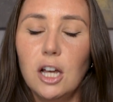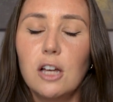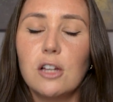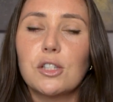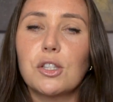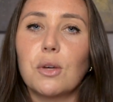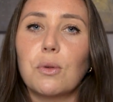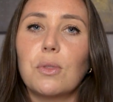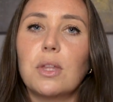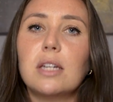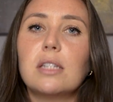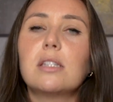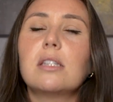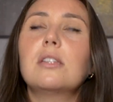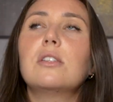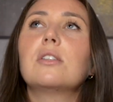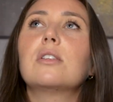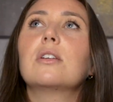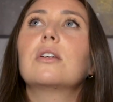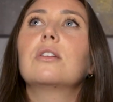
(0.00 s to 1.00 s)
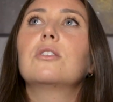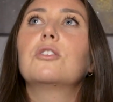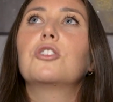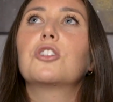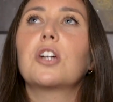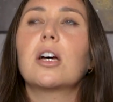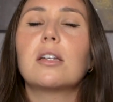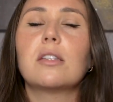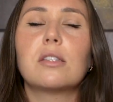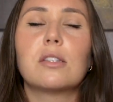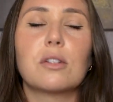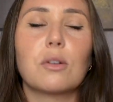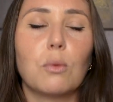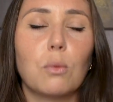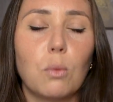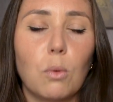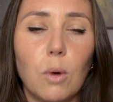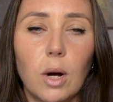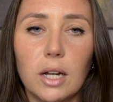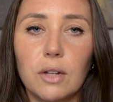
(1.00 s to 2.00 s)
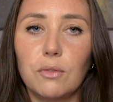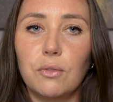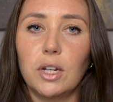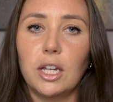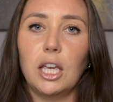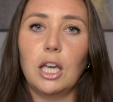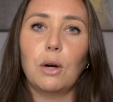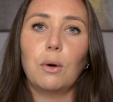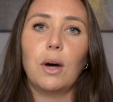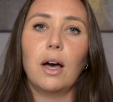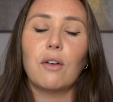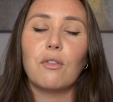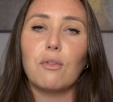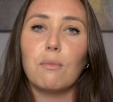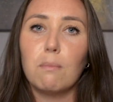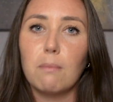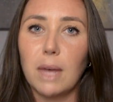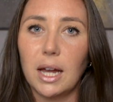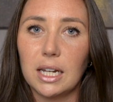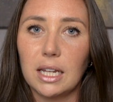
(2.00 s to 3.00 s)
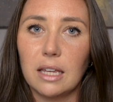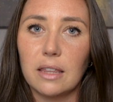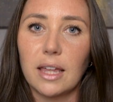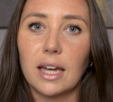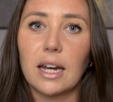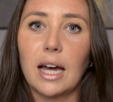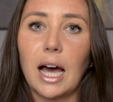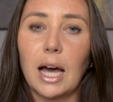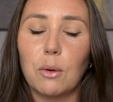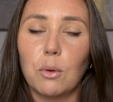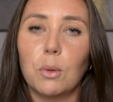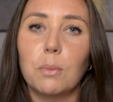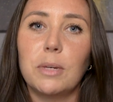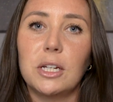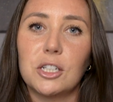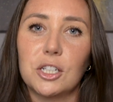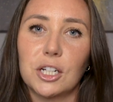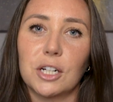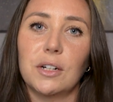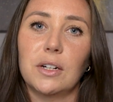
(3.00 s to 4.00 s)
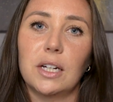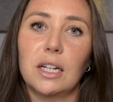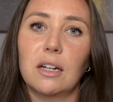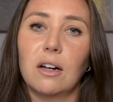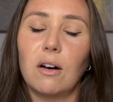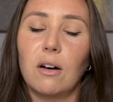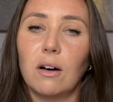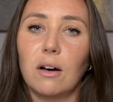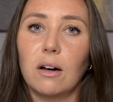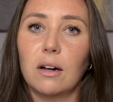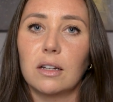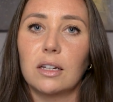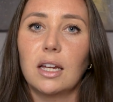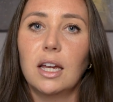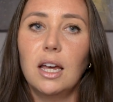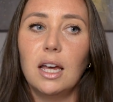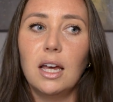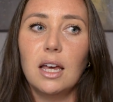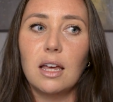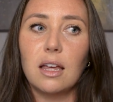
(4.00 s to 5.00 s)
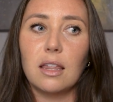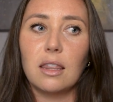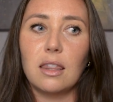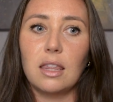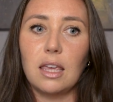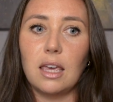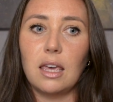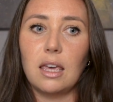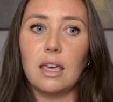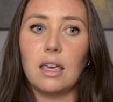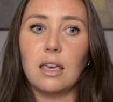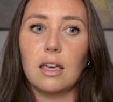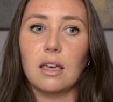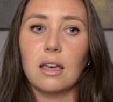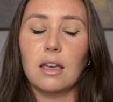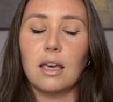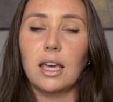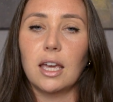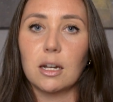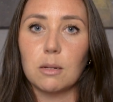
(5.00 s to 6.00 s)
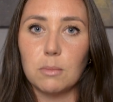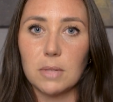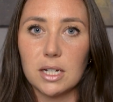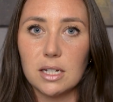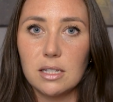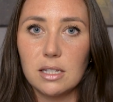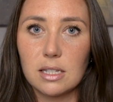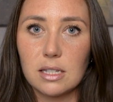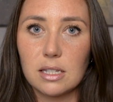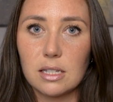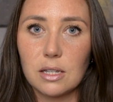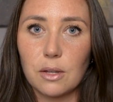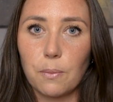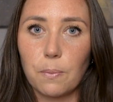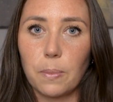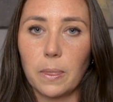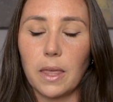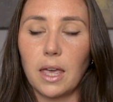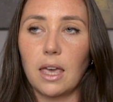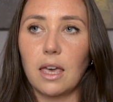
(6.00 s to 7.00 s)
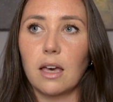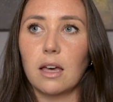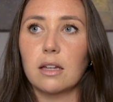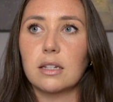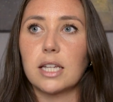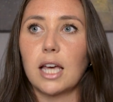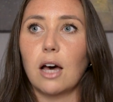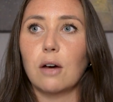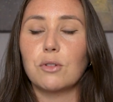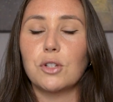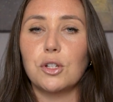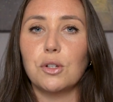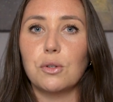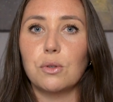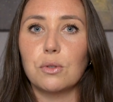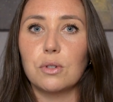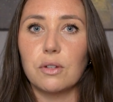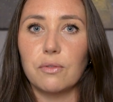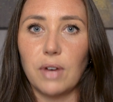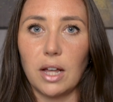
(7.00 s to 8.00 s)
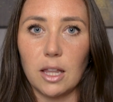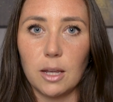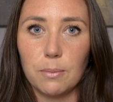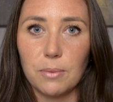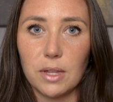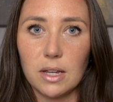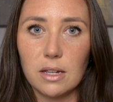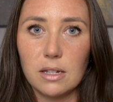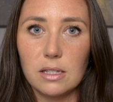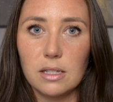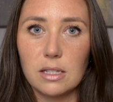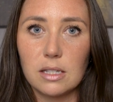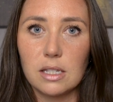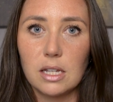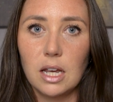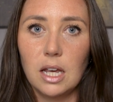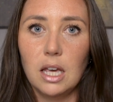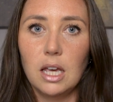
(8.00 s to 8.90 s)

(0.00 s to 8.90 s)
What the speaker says: So, this is just one video of many that I will be sharing on the Animus and how to develop this.